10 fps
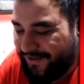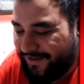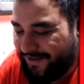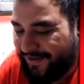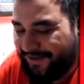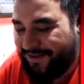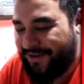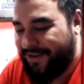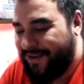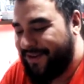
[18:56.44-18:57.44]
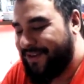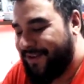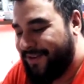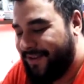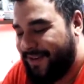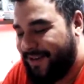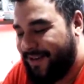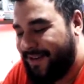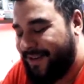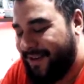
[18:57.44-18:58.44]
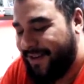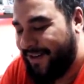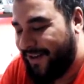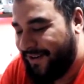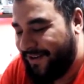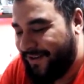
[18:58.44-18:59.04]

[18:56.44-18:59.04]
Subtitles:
I don't know. You know